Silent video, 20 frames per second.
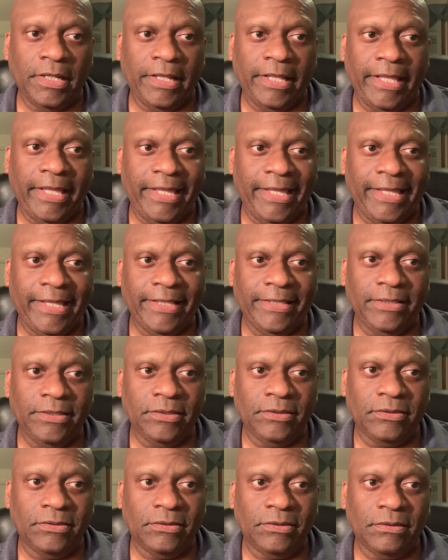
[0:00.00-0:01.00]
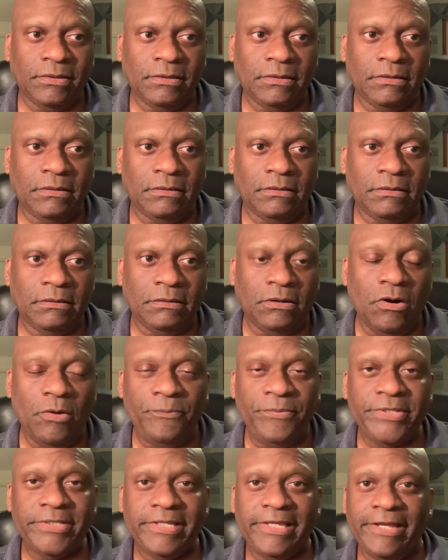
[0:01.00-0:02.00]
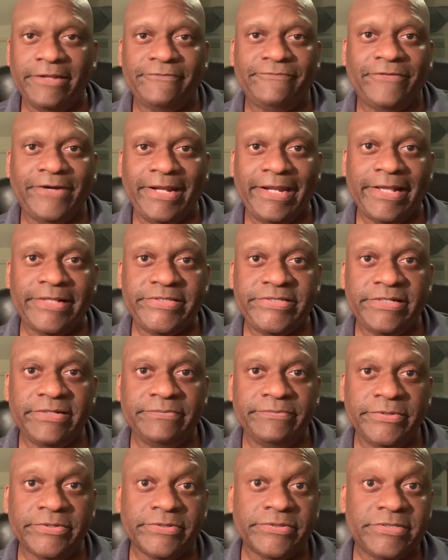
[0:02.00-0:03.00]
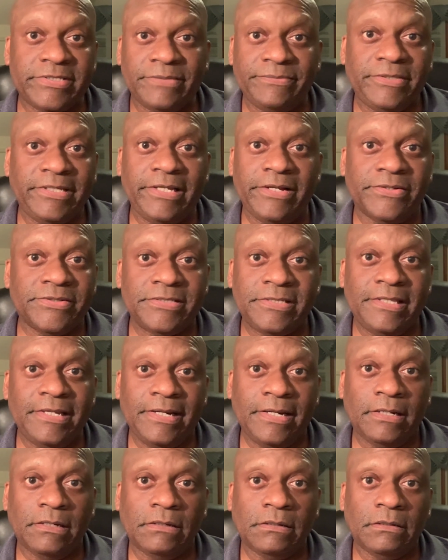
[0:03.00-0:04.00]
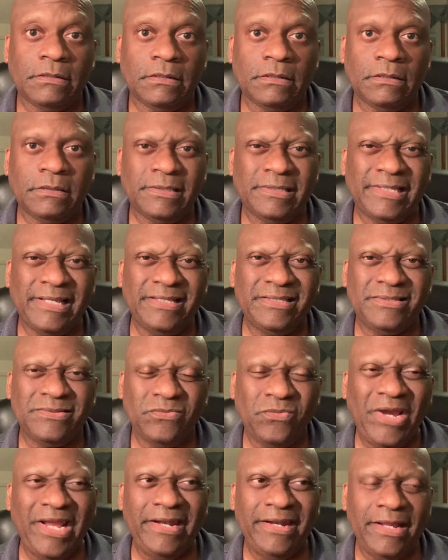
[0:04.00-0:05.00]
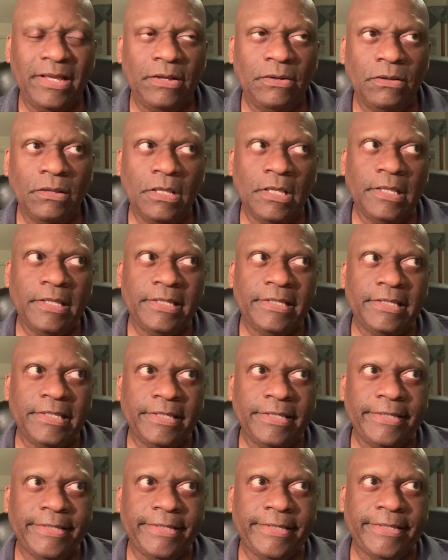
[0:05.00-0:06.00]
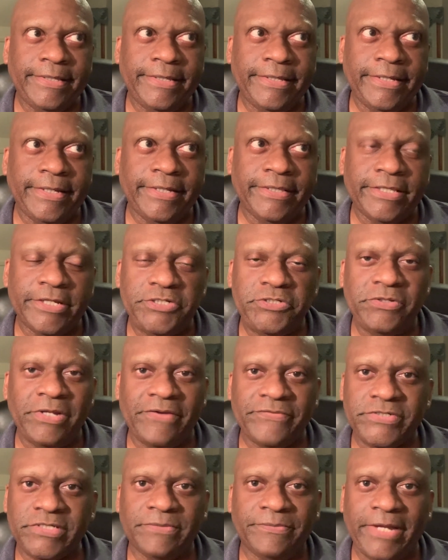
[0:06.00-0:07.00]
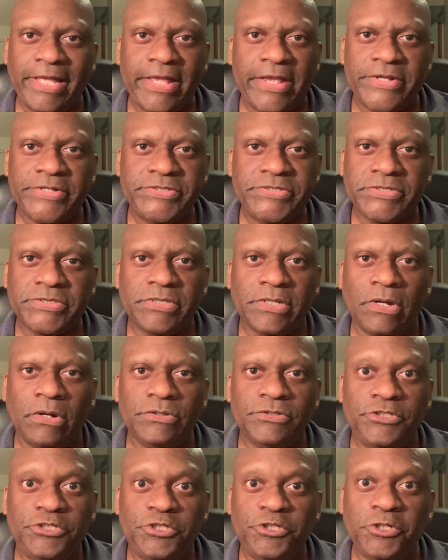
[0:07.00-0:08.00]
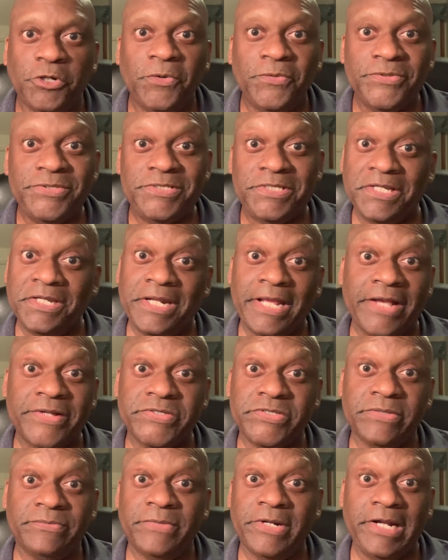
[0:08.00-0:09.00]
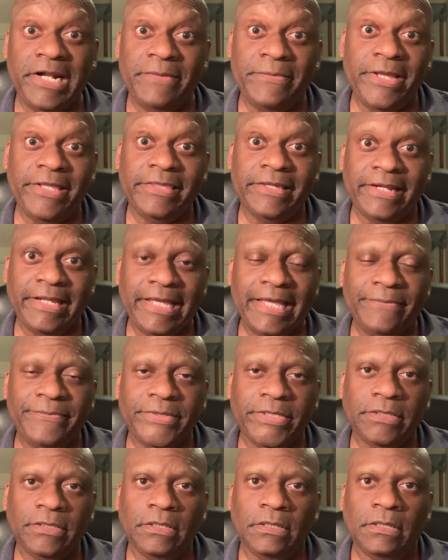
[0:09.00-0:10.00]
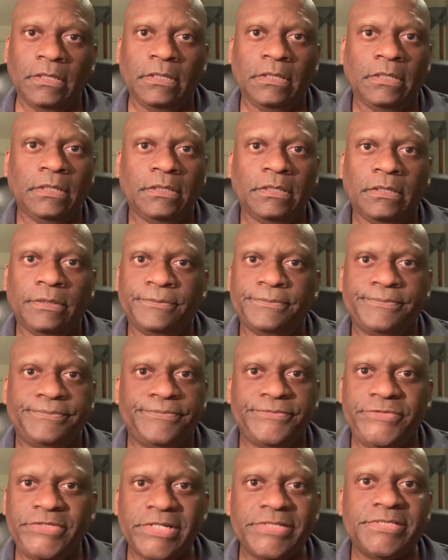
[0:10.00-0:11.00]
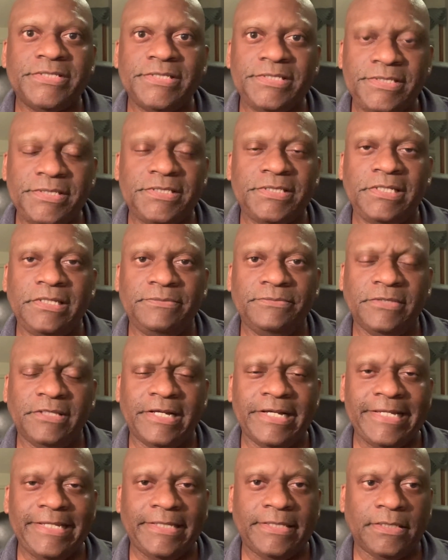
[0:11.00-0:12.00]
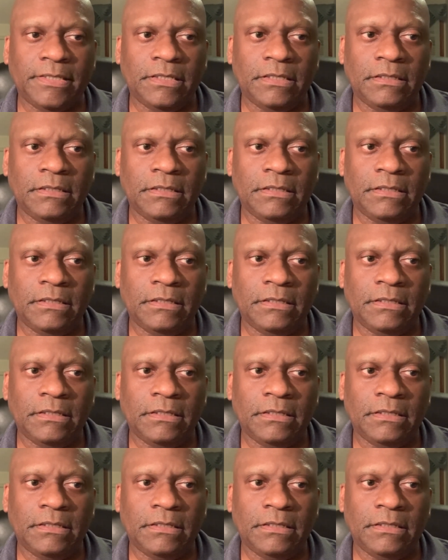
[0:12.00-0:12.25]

and hoping to get financing to build something else there. That right now, unless you have somebody that's just jonesing and has the money to make that happen, doesn't seem like